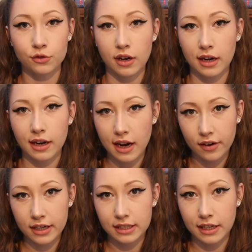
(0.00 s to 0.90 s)
is Ron and
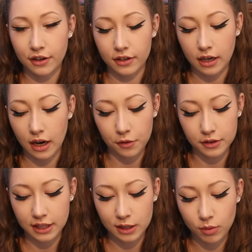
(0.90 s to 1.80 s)
Harry sitting on the
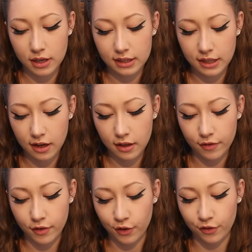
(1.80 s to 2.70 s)
Hogwarts Express
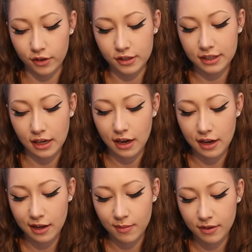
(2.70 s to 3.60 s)
together for the first
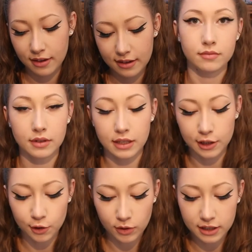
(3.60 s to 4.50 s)
time.
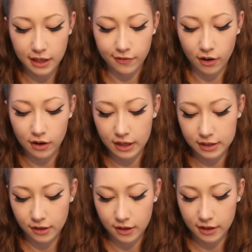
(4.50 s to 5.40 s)
This is once they've already
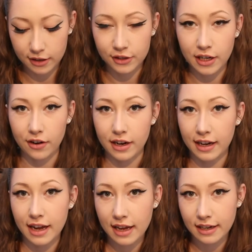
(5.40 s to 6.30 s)
started
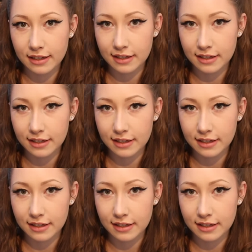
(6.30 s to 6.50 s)
sharing candy